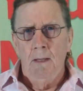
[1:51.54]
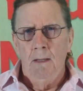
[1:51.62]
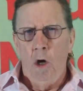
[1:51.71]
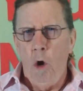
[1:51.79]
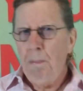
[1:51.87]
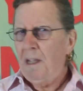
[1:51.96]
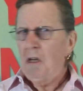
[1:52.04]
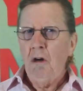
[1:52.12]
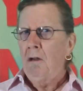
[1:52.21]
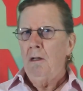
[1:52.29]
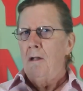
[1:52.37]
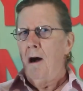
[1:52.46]
Hoping
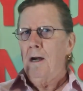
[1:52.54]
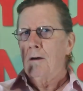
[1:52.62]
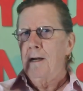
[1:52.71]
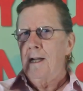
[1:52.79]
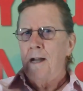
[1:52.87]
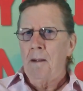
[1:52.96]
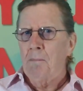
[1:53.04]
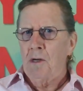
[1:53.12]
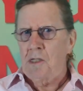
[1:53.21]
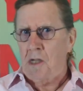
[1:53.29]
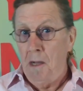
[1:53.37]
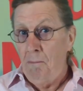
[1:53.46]
your lottery
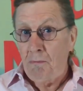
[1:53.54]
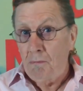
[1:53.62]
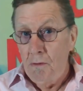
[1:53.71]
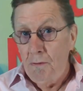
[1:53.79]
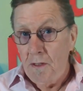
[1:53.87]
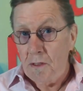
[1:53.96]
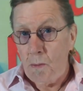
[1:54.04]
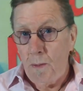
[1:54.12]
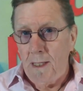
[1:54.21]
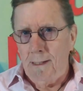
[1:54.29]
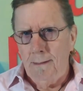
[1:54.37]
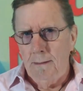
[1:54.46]
numbers come through this
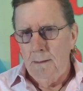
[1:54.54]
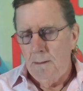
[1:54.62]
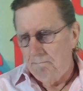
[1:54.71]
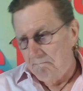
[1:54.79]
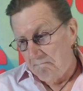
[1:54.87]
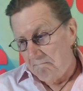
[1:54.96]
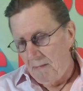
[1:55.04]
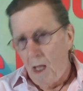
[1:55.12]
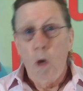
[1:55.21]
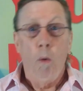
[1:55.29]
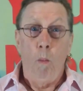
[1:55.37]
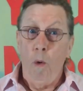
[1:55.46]
week.
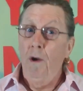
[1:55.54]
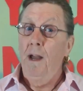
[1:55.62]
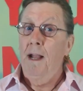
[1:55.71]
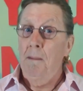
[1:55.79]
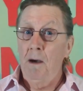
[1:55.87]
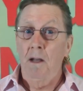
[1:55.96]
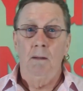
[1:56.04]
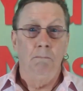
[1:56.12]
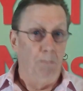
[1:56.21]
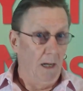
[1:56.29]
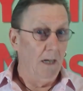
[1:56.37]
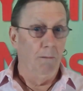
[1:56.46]
Worrying about a
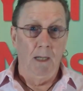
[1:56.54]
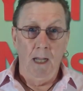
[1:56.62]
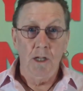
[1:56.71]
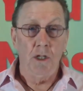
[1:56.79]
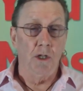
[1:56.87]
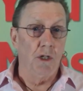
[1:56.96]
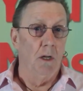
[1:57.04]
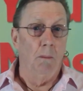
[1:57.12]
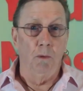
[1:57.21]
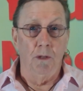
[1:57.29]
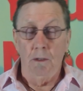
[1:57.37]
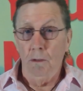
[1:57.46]
budding relationship
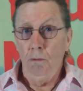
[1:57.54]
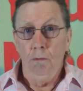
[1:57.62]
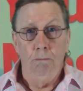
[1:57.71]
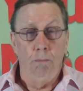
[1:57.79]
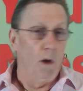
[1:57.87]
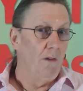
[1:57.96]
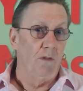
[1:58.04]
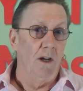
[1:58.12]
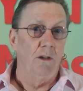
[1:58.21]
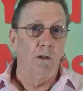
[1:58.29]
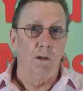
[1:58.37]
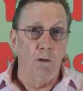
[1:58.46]
with a new
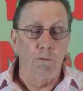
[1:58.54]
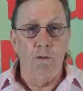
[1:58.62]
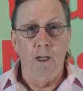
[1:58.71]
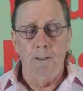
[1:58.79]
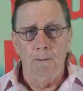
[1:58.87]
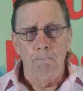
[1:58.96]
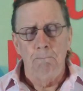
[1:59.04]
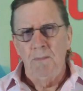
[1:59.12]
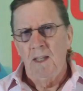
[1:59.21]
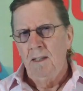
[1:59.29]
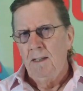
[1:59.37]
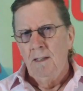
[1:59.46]
boyfriend or girlfriend.
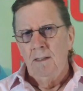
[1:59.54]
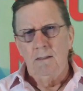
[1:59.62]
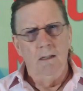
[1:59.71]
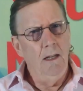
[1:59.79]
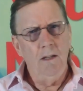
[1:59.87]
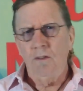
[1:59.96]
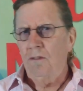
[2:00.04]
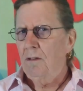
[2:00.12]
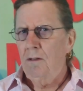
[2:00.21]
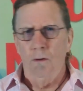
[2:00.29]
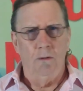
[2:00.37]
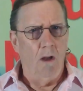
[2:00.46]
The list
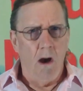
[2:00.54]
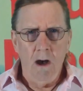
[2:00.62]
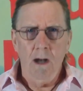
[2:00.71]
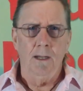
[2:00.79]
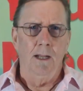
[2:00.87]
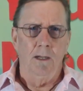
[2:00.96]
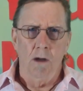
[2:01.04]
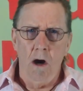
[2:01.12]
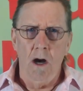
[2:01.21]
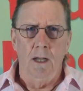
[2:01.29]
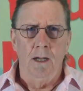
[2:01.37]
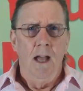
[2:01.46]
goes on and
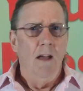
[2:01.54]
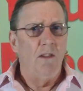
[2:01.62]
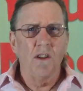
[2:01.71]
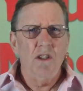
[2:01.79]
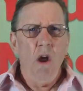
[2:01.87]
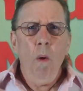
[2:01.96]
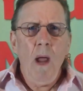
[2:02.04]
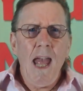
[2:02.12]
on. There's no